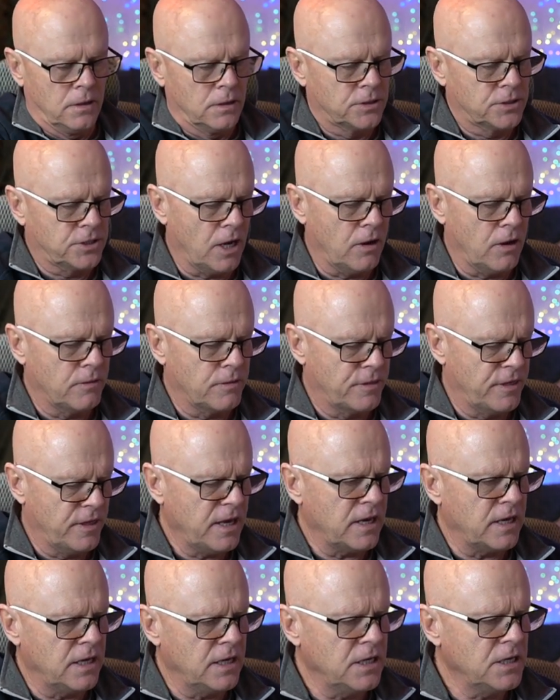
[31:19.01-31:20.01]
So
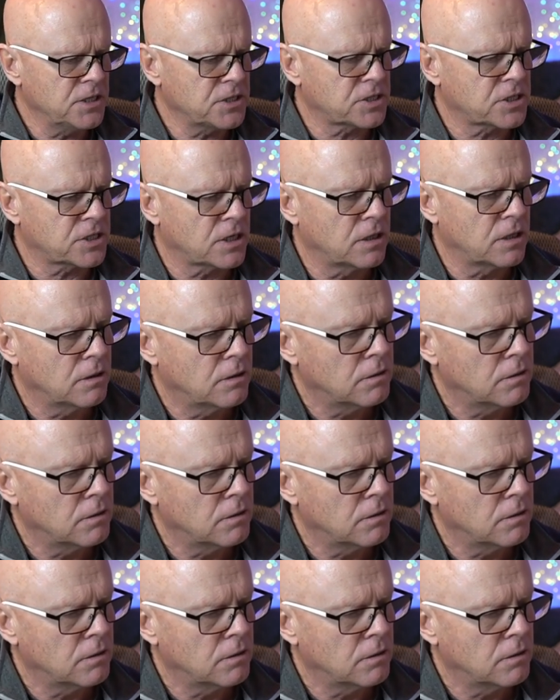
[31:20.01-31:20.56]
these,